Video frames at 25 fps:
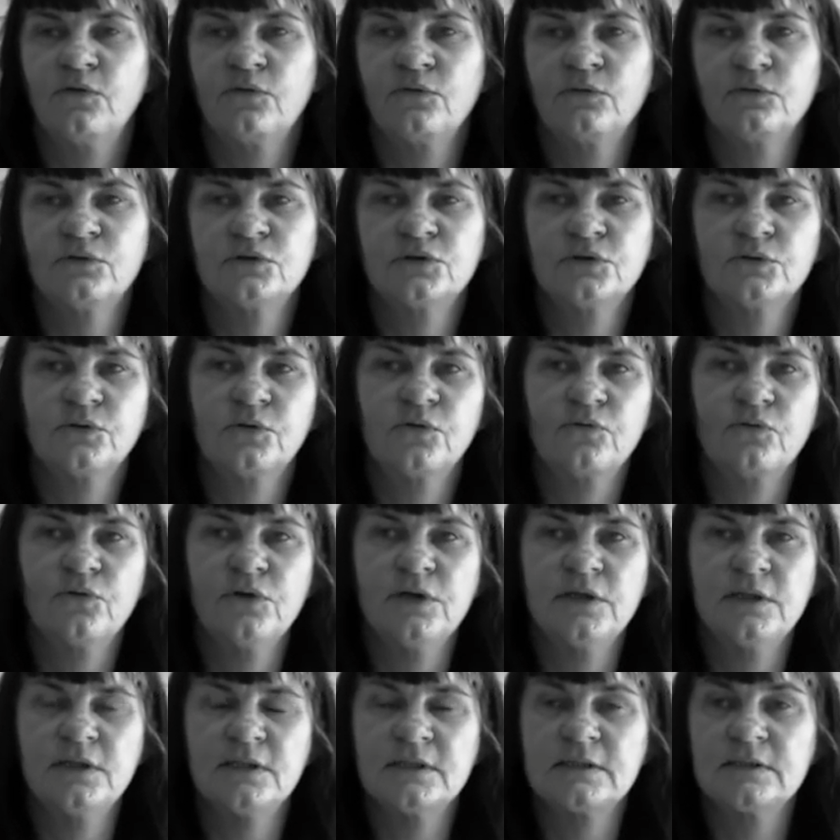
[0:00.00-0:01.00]
through a 2 or
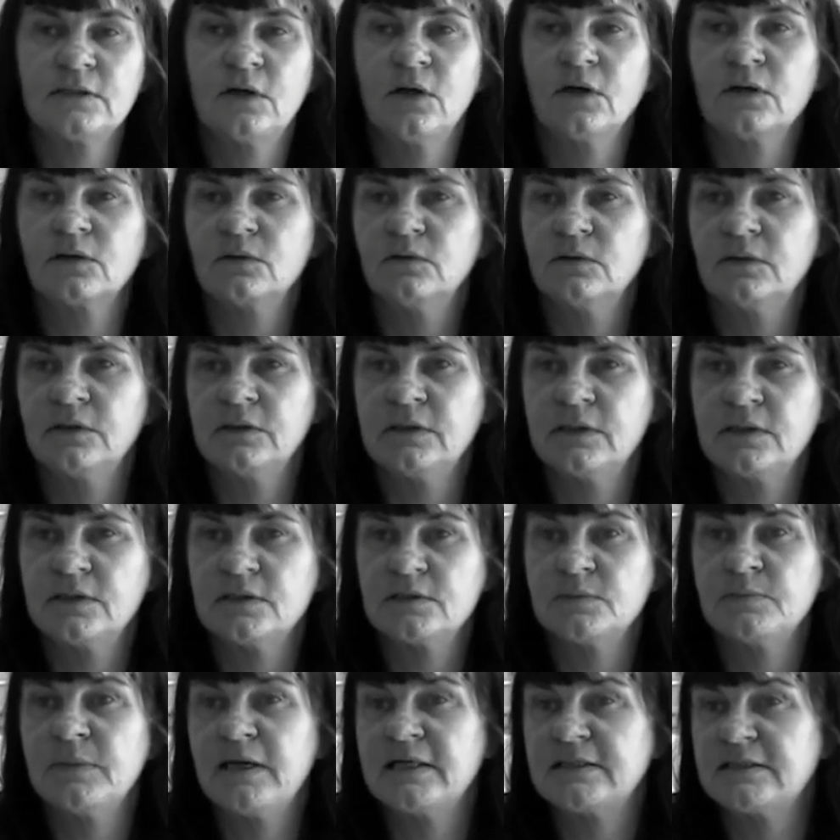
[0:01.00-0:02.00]
3 year cycle and
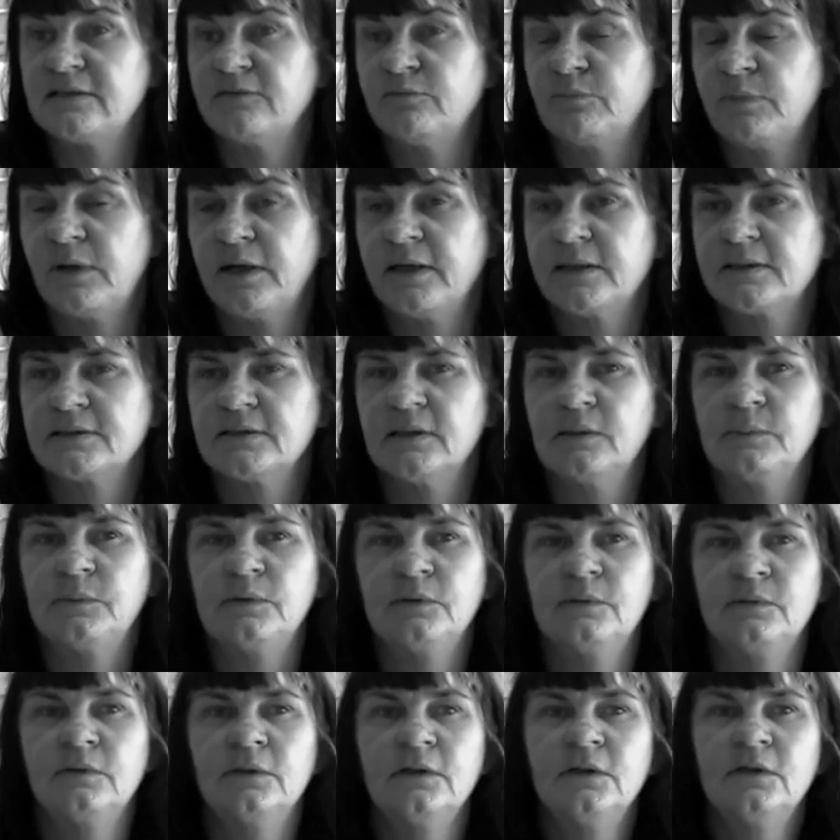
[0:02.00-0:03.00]
there's massive breaks up,
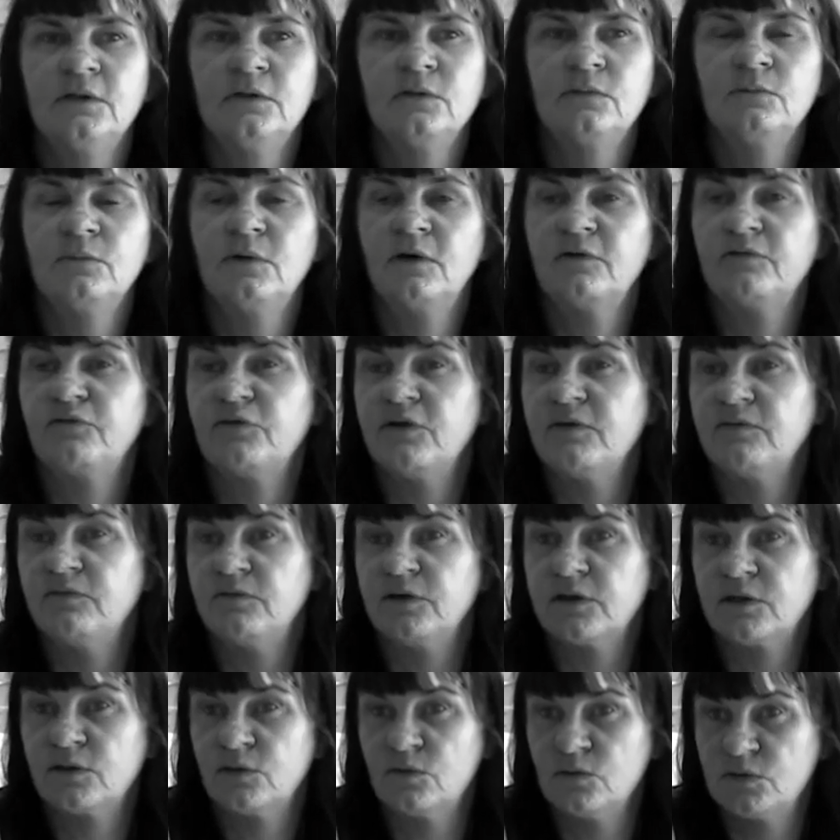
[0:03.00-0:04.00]
and my friend
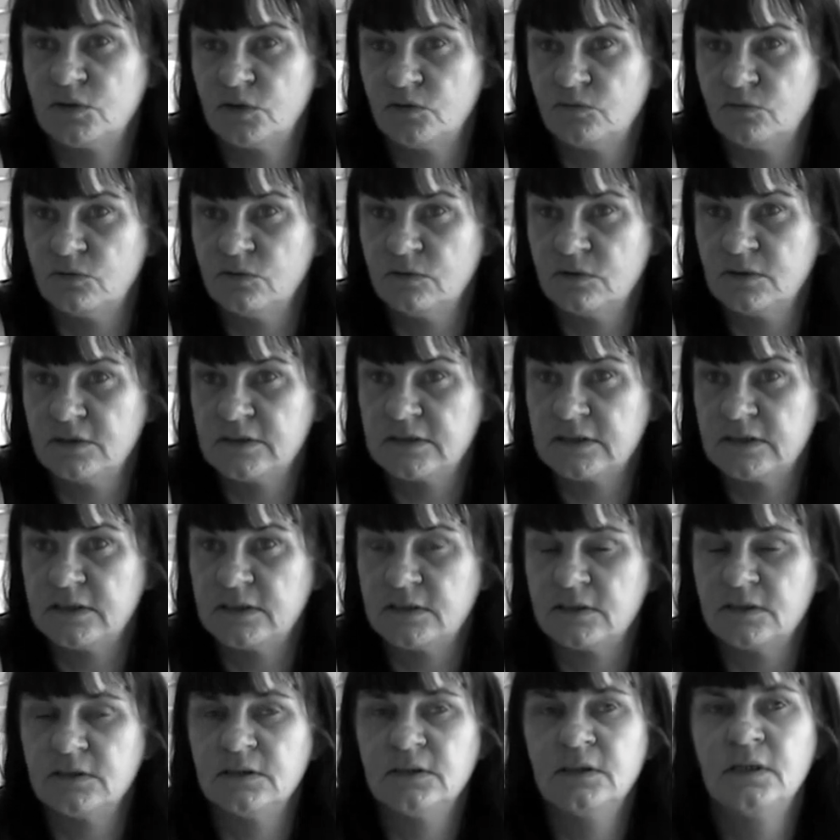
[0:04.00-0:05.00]
Vic calls it rootin'
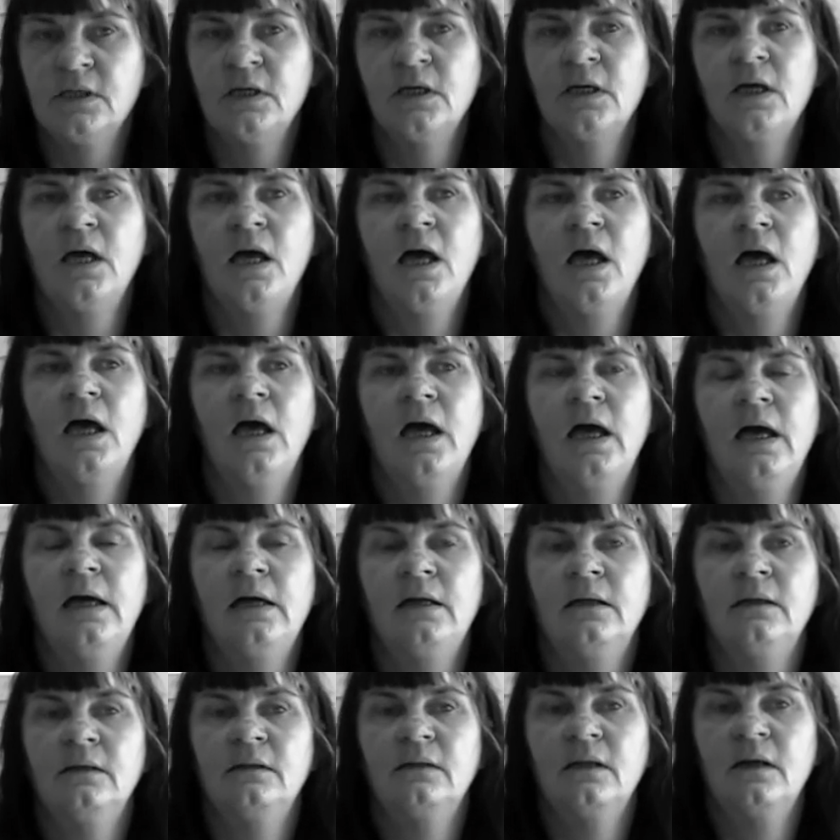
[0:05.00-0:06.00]
season.
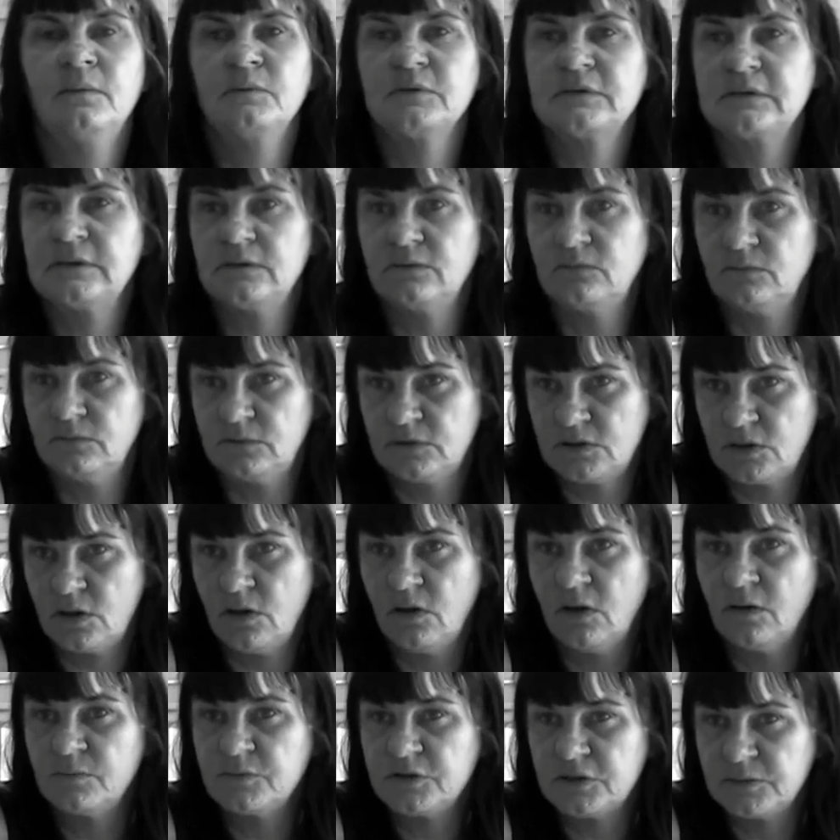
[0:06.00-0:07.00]
And that was a
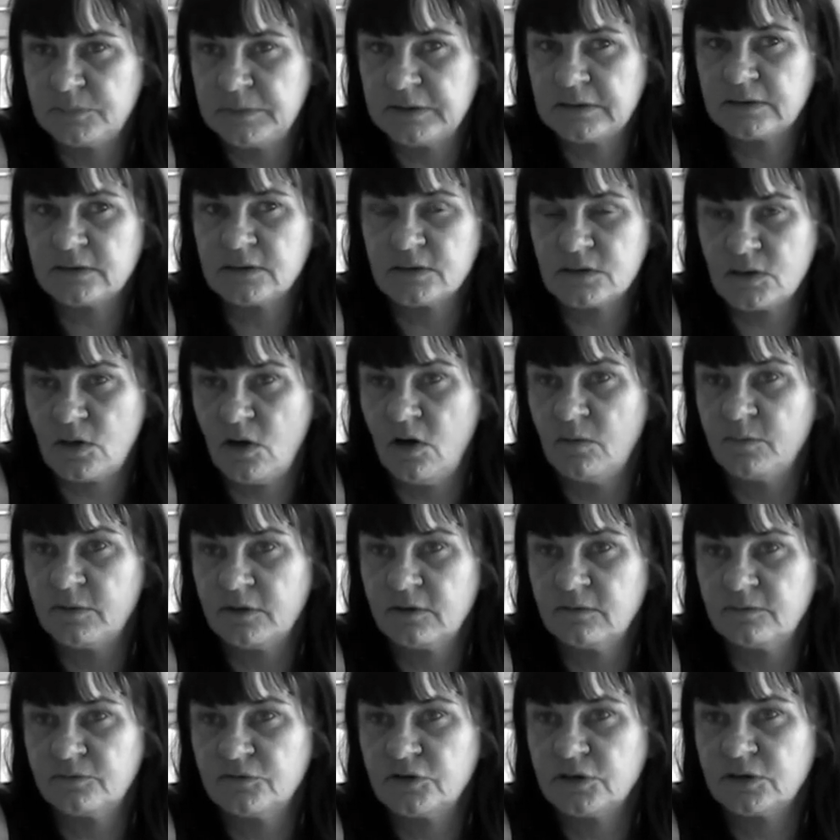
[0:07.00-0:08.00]
time, she picked the
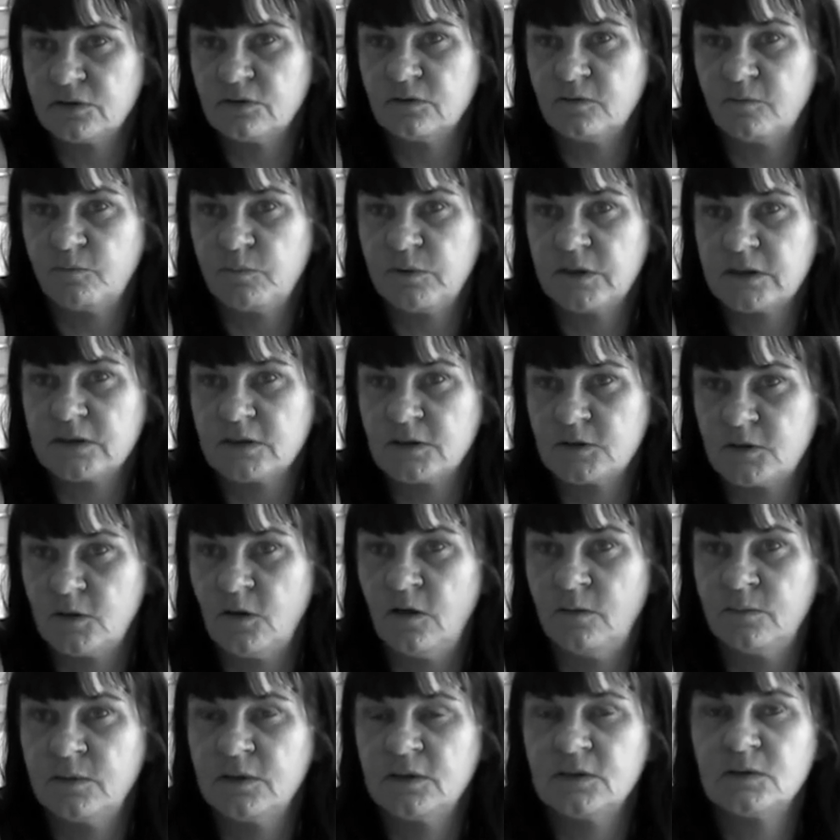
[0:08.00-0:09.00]
timing. If she could have picked the
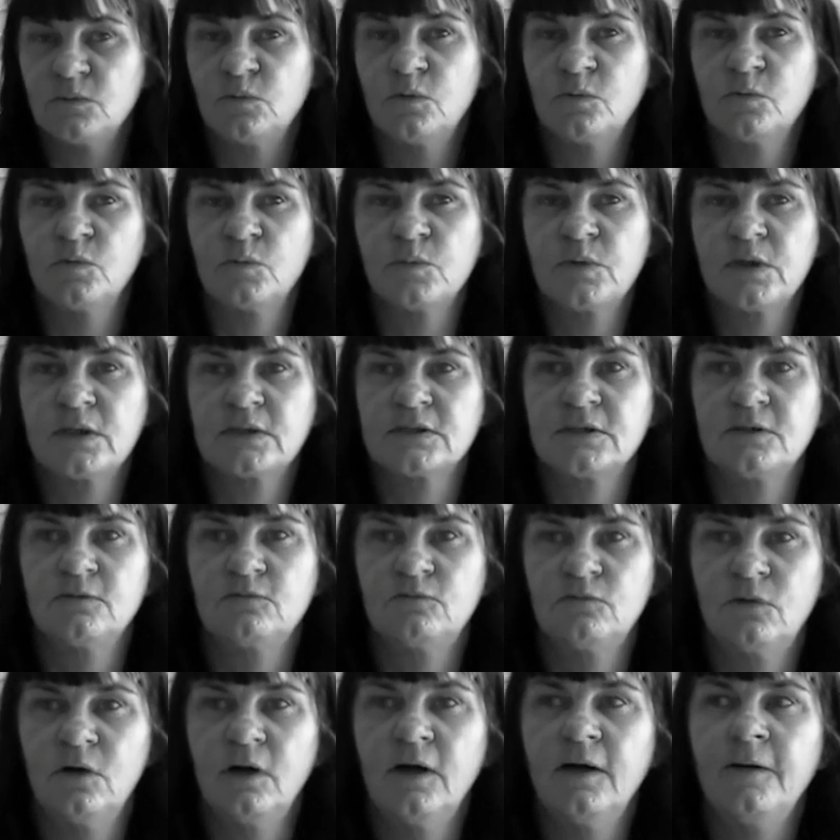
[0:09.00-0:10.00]
timing, the woman picked it
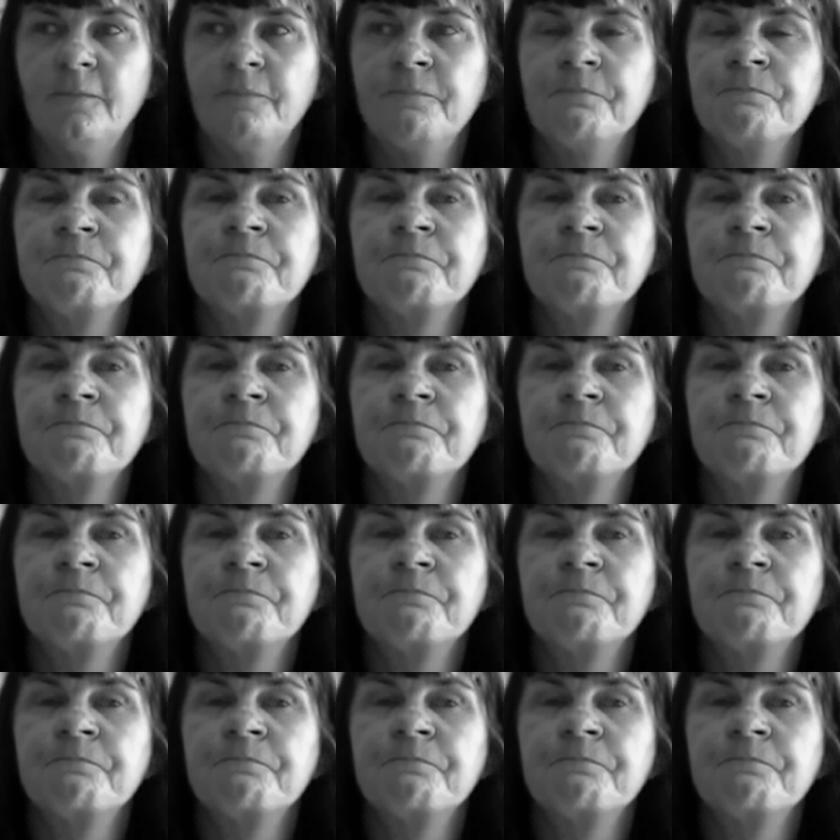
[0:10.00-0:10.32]
right.